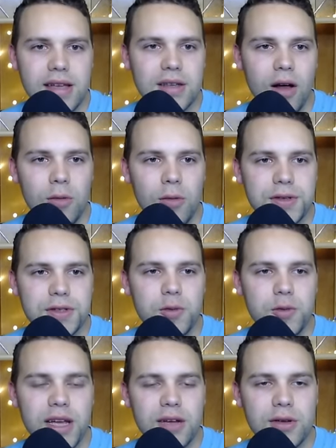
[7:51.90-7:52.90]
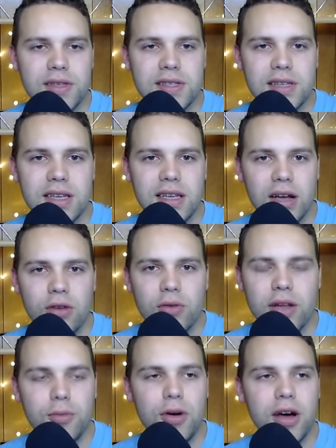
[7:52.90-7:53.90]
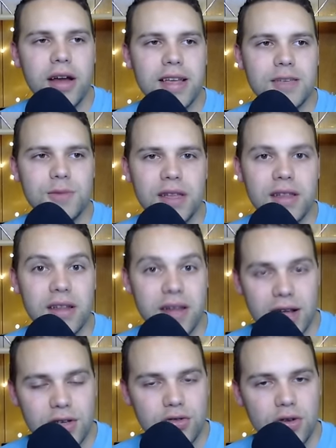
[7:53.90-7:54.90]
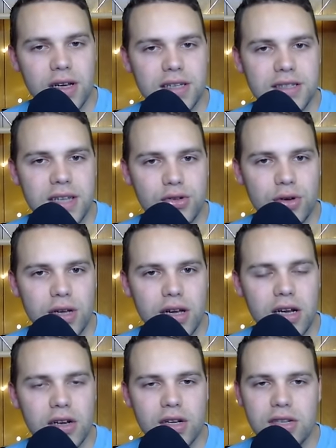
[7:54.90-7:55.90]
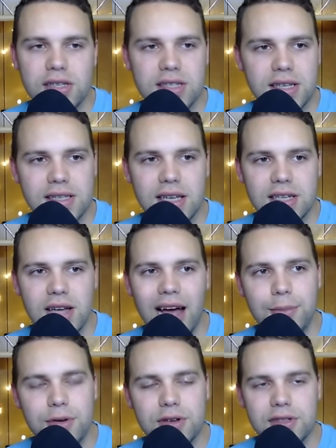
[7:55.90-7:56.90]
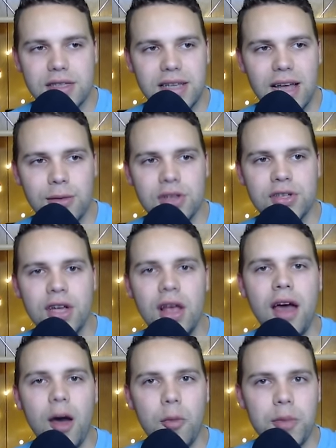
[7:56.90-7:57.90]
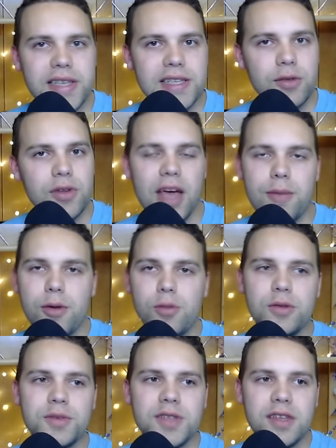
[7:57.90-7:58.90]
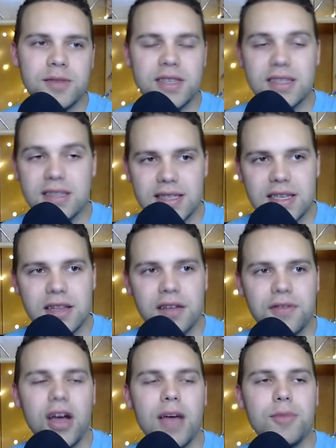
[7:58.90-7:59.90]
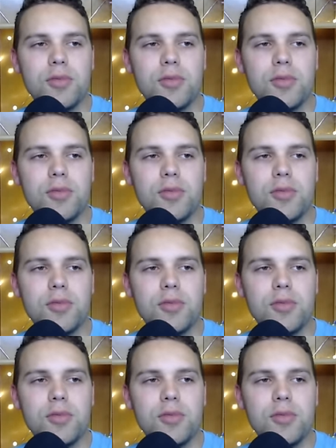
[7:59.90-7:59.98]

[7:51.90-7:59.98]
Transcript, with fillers: almost ubiquitously agreed upon as being the next strongest Dendro character. He just does such high personal damage. Amazing with Hyper Bloom teams. He's the ceiling for Hyper